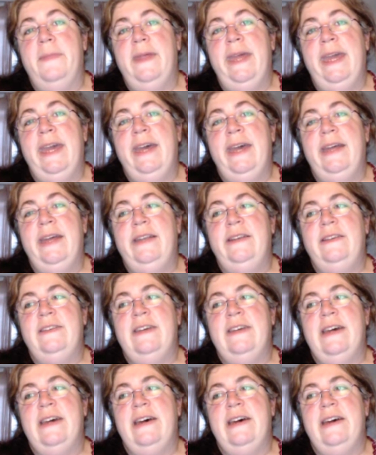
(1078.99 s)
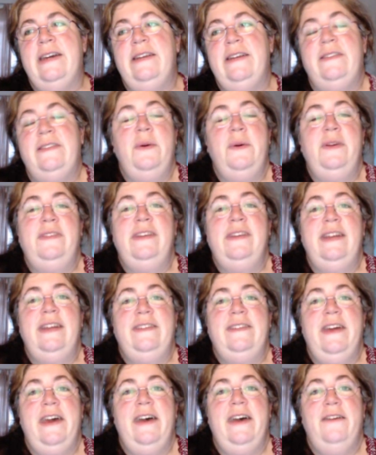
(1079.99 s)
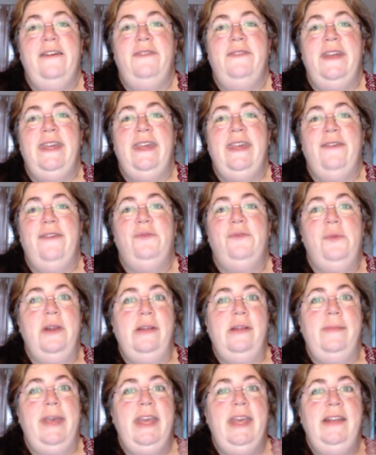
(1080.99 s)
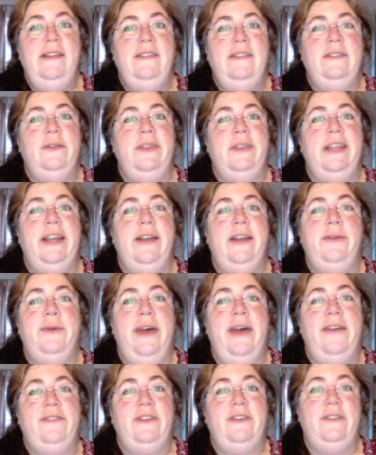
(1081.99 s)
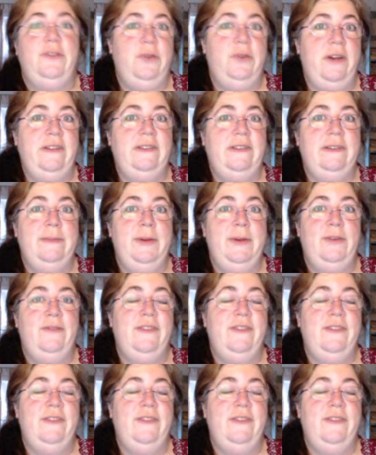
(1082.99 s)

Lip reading: and it's always nice to have a gift ready-made so that I don't have to stress about